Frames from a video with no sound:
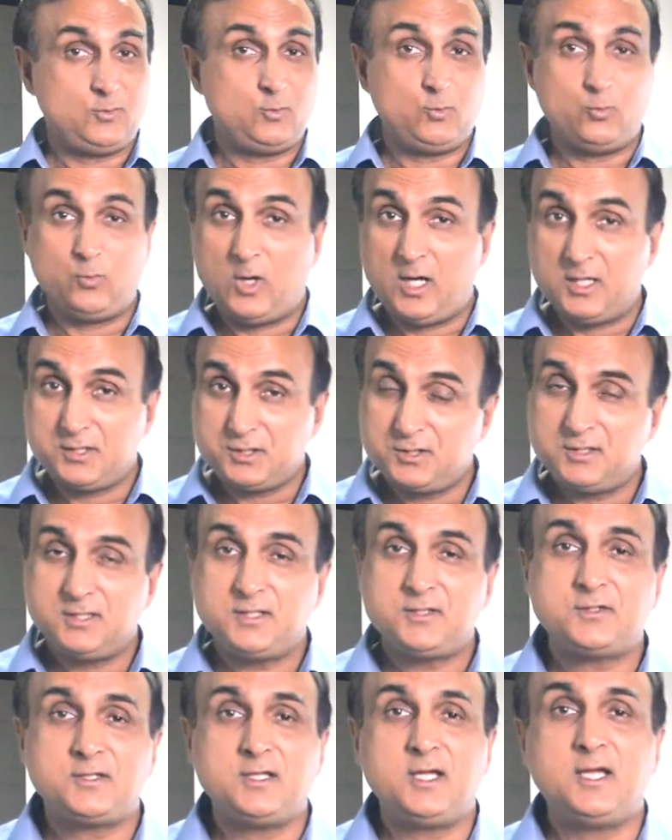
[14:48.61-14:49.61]
watch
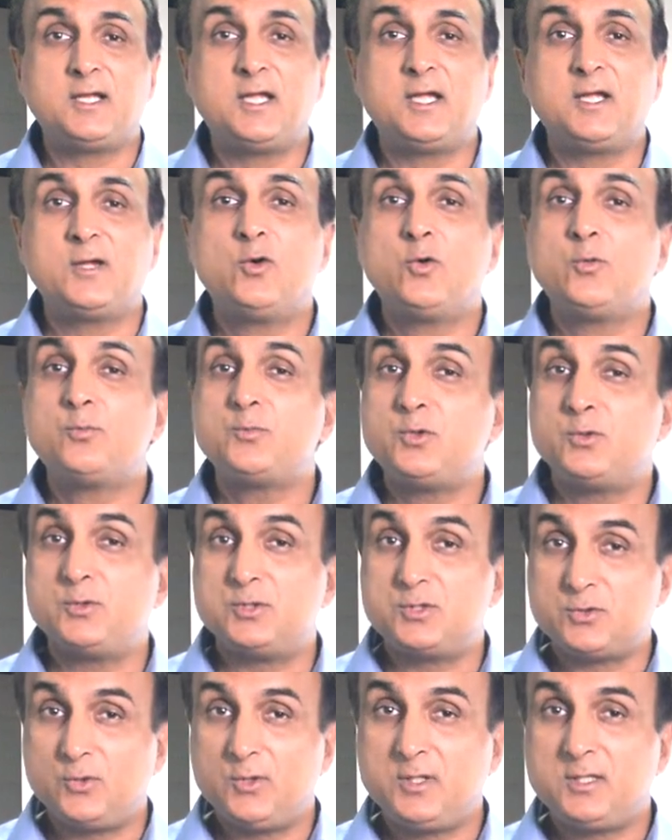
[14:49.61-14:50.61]
this. And I hope you
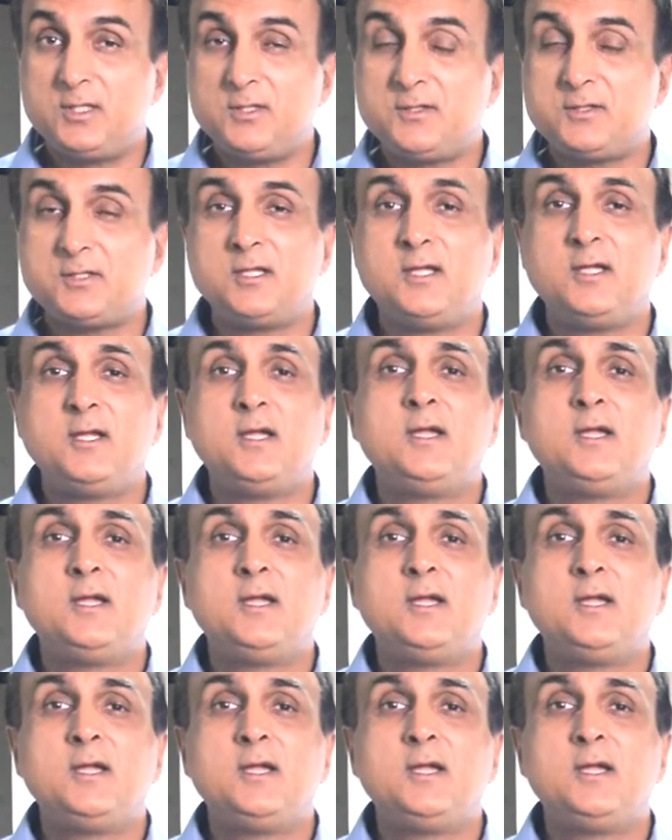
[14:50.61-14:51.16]
enjoyed this.